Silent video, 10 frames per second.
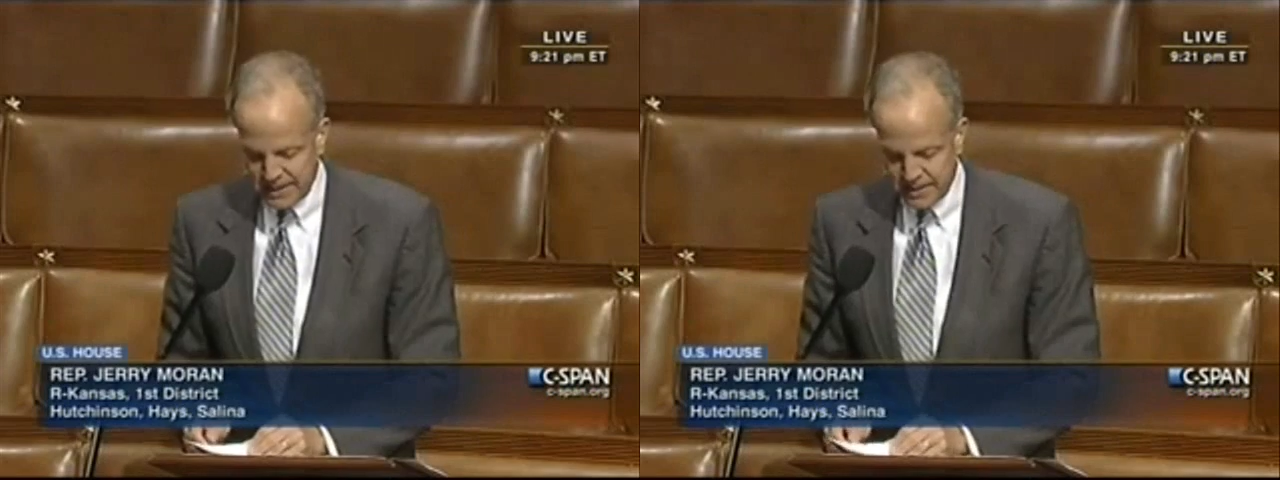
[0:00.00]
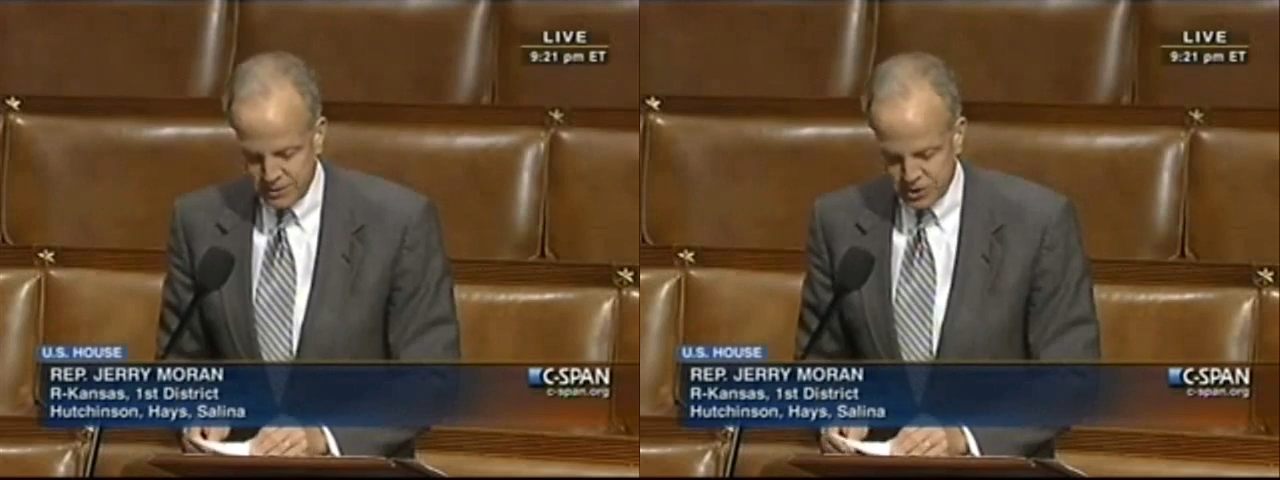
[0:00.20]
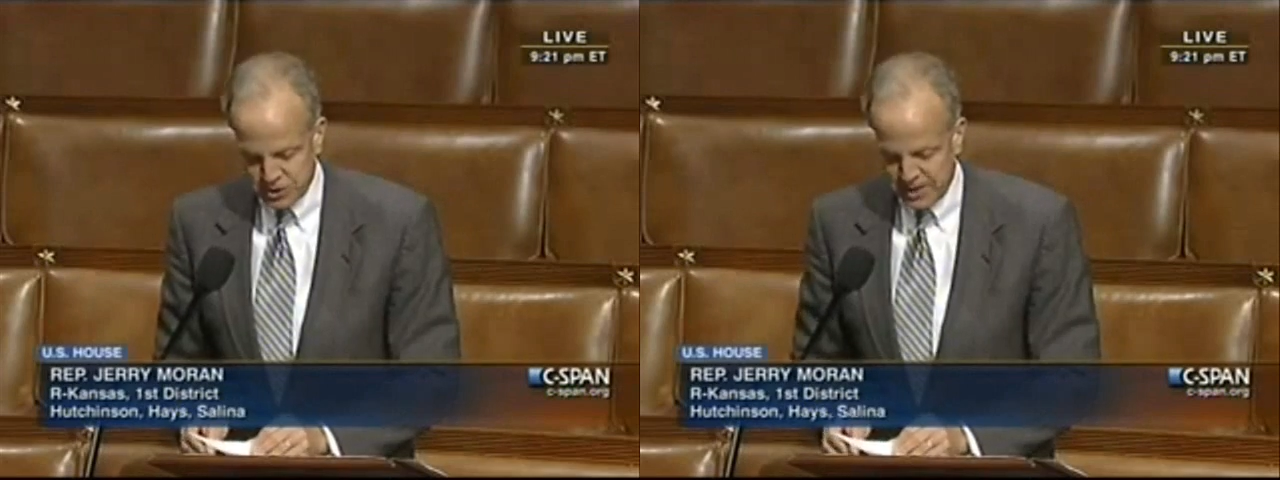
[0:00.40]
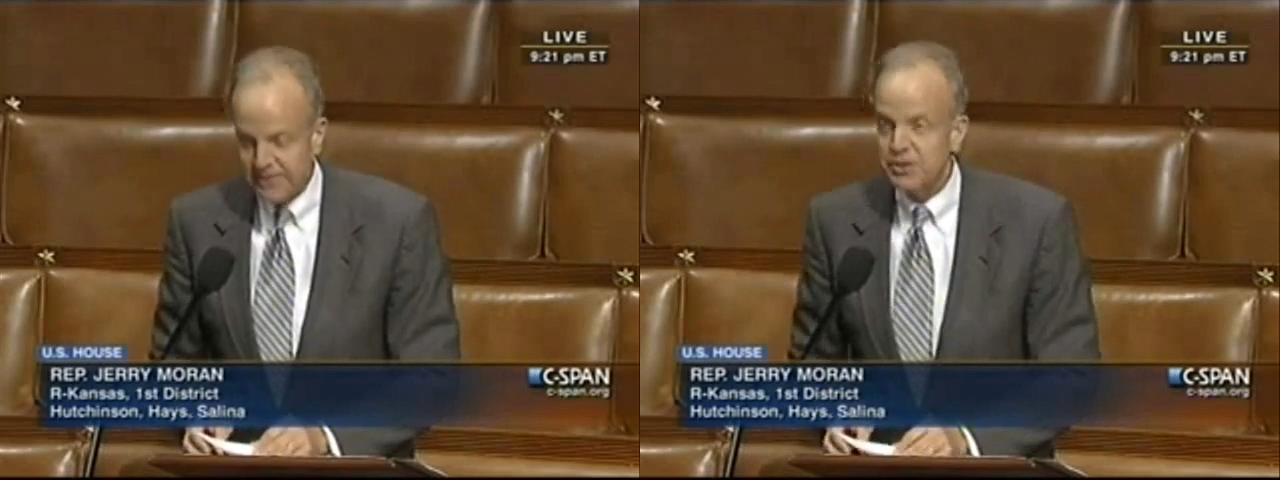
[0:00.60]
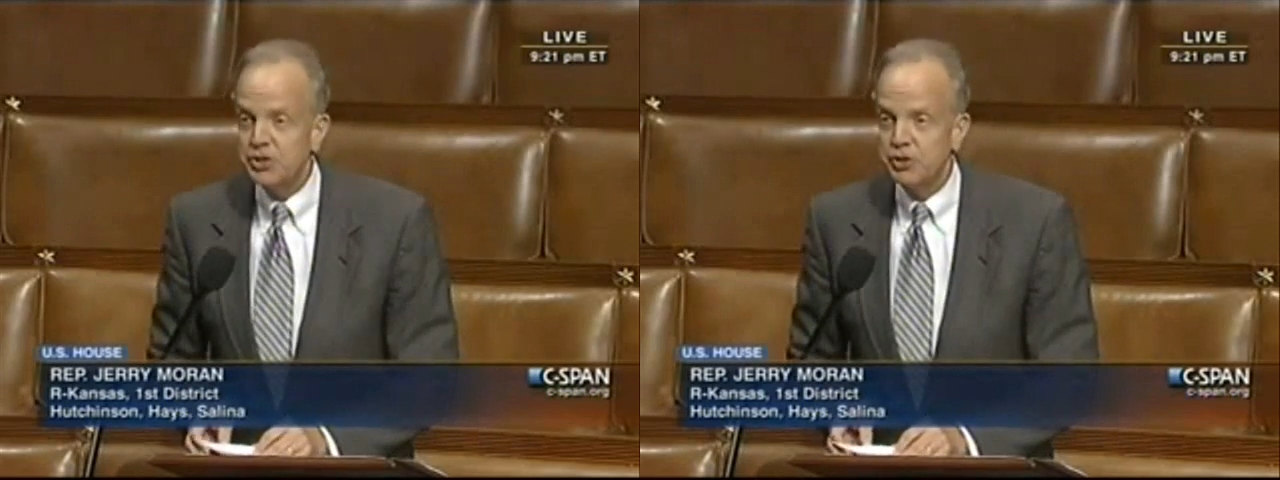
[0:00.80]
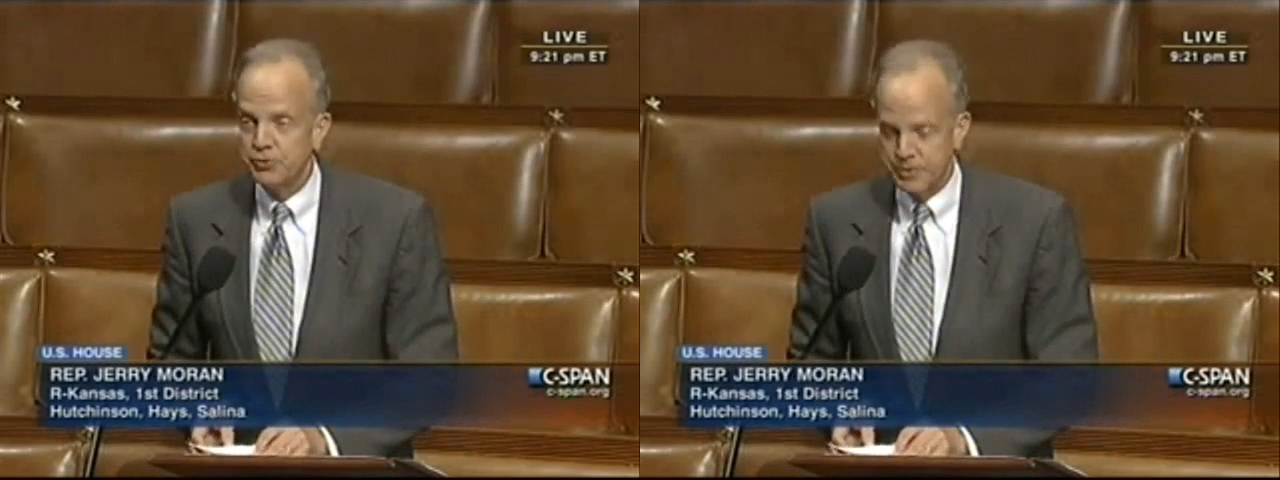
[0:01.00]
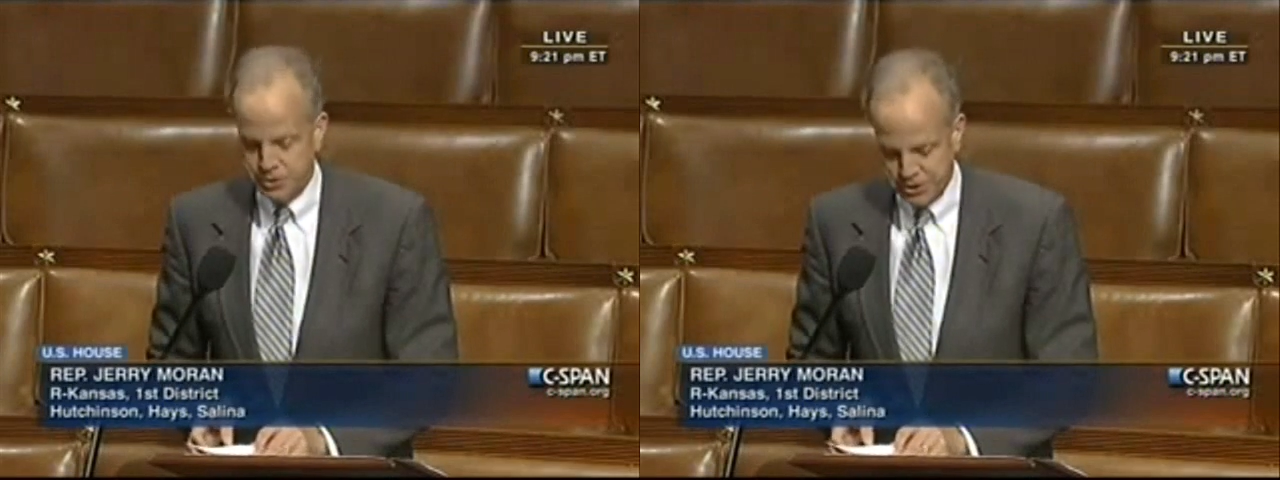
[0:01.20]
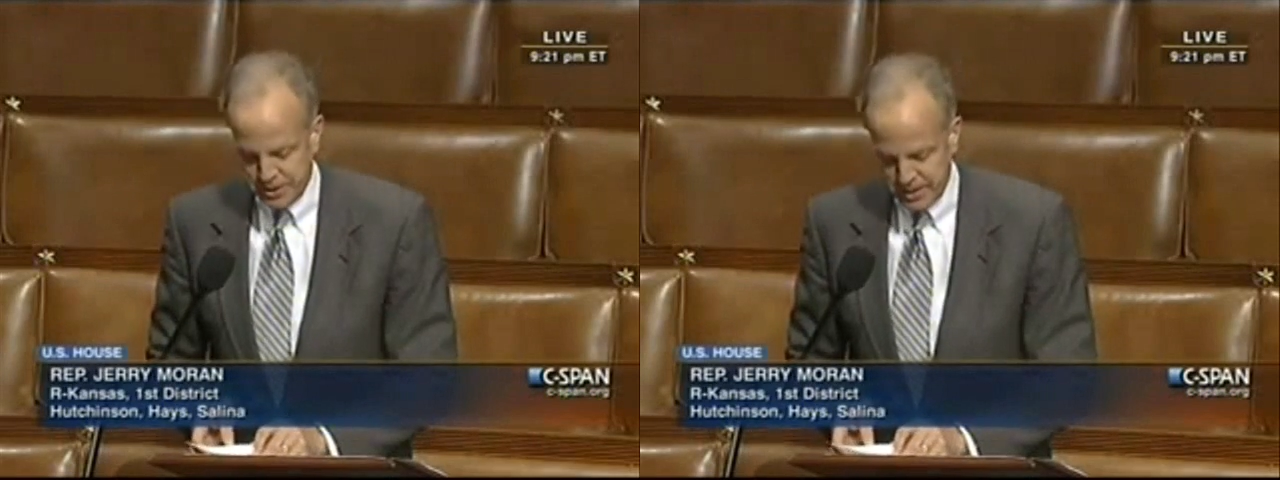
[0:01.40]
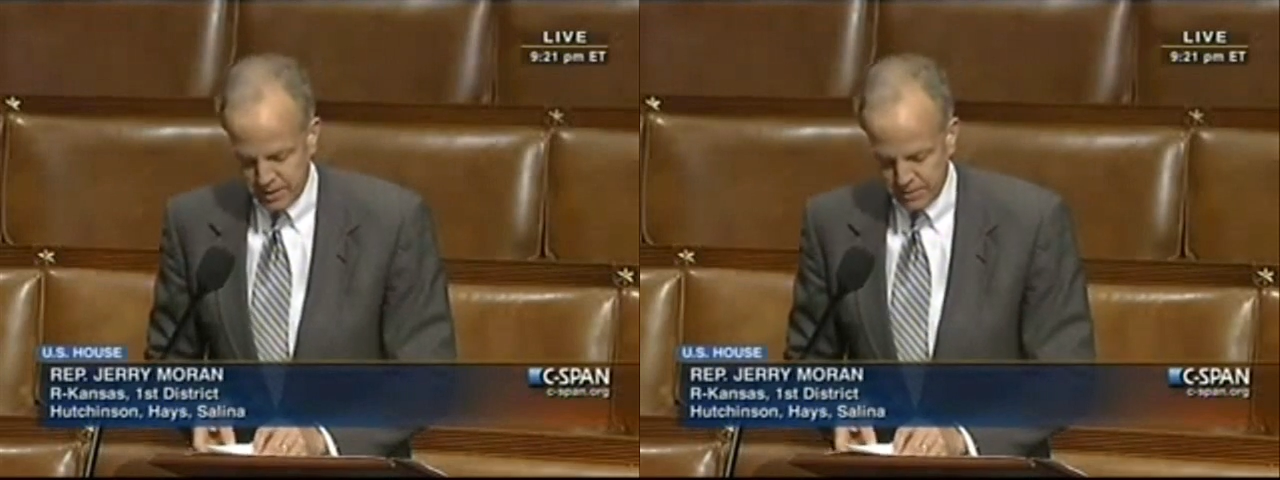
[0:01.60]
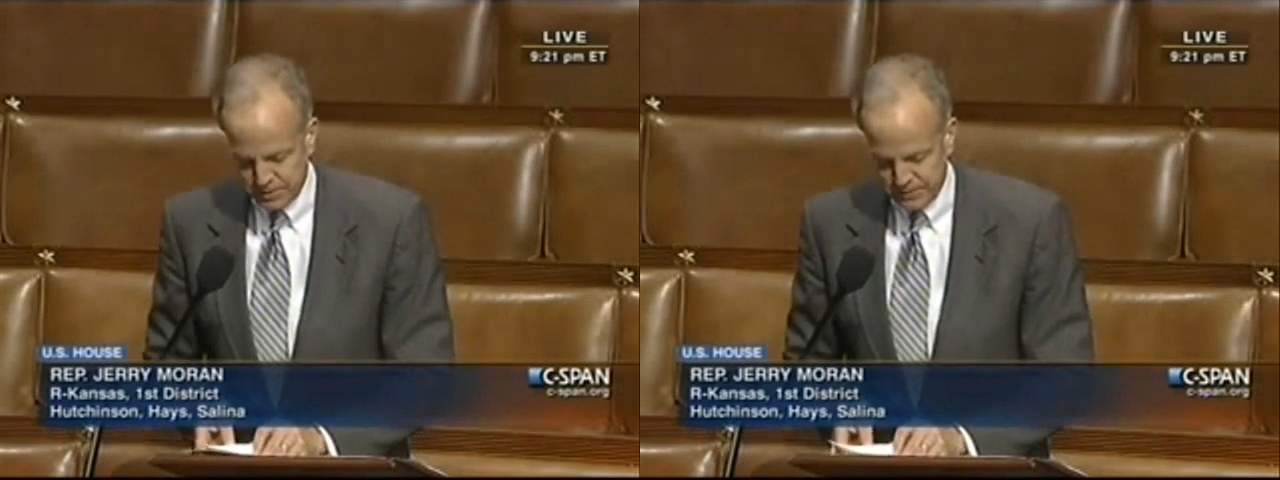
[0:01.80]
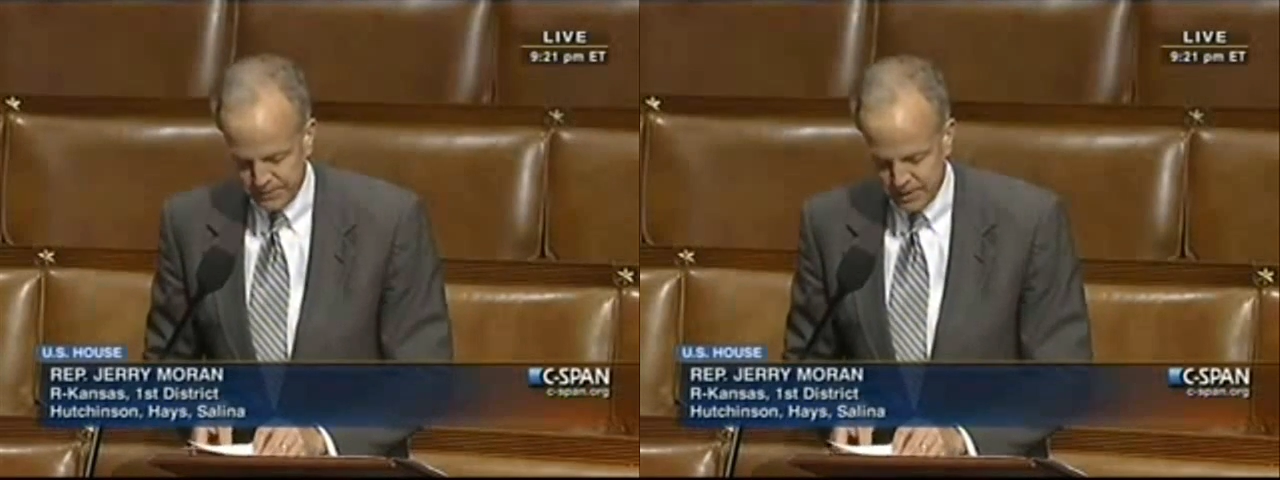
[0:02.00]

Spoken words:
hidden just like the children she had helped.